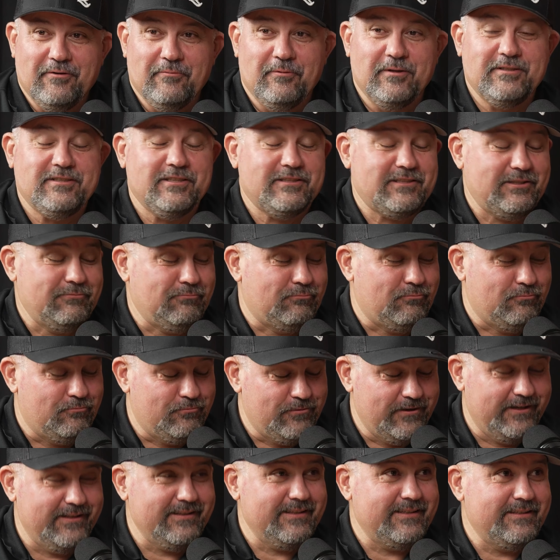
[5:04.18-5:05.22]
which is a
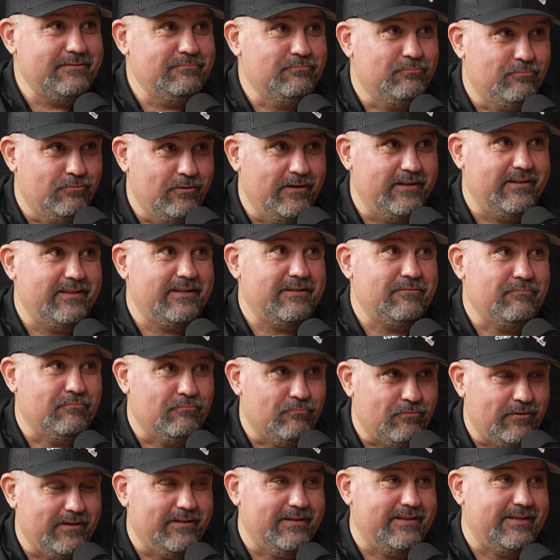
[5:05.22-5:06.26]
really, really,
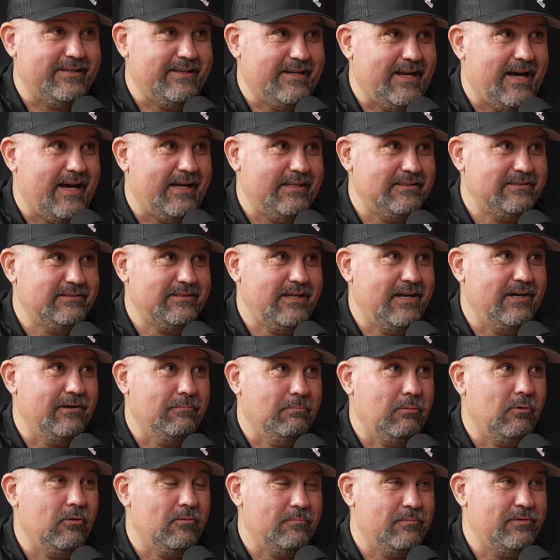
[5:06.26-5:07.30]
really nice
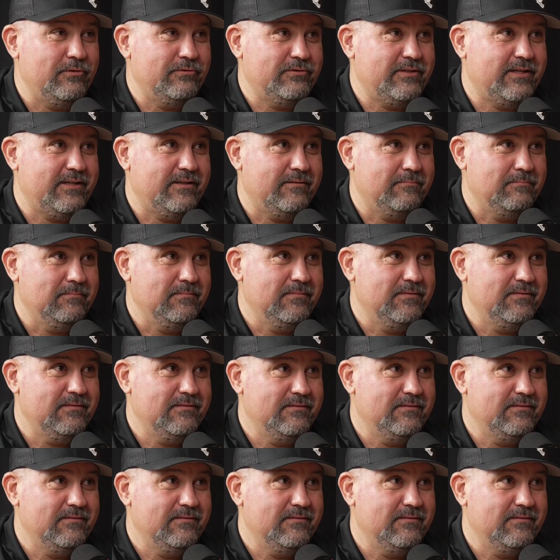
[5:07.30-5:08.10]
airport museum,